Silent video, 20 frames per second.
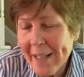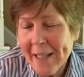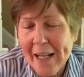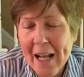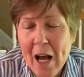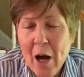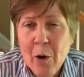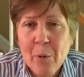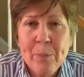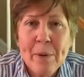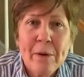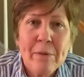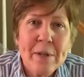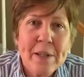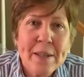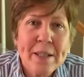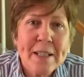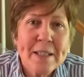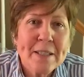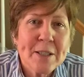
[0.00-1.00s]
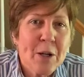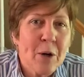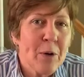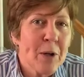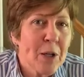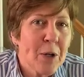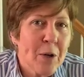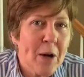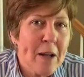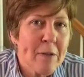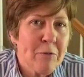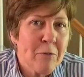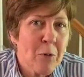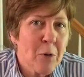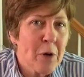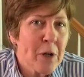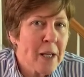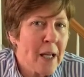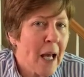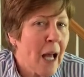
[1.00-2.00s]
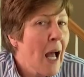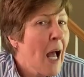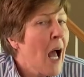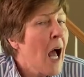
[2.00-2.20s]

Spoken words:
and I hope everything's going great for you.